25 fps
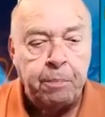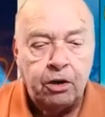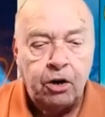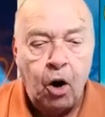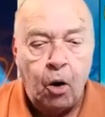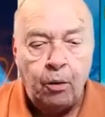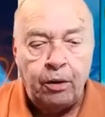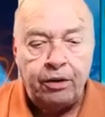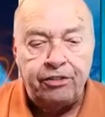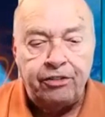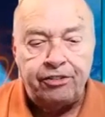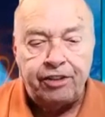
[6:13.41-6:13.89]

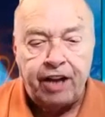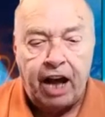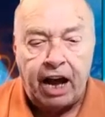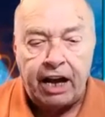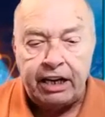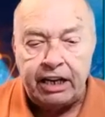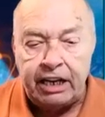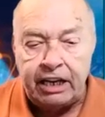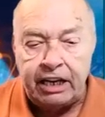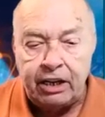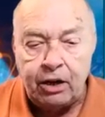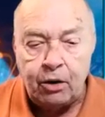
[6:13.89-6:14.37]

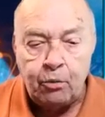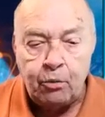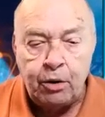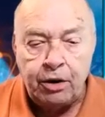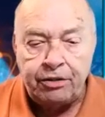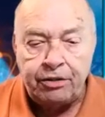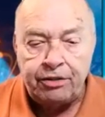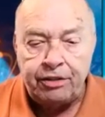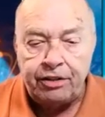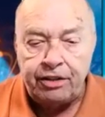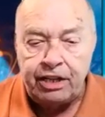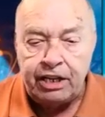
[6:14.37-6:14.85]
Coinciding
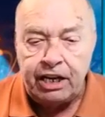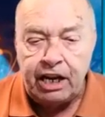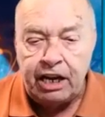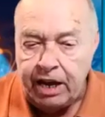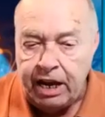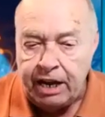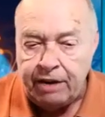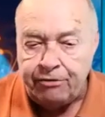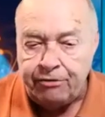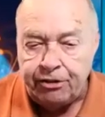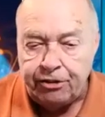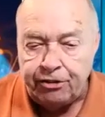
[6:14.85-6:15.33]
with the
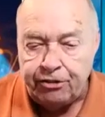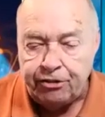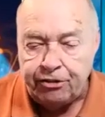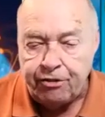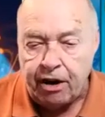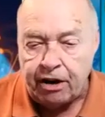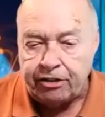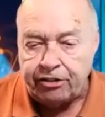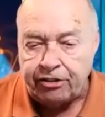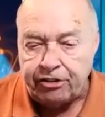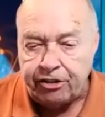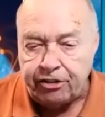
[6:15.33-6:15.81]

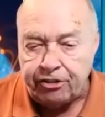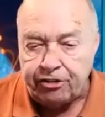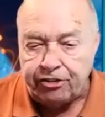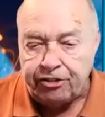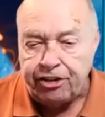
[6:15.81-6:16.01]
infrastructure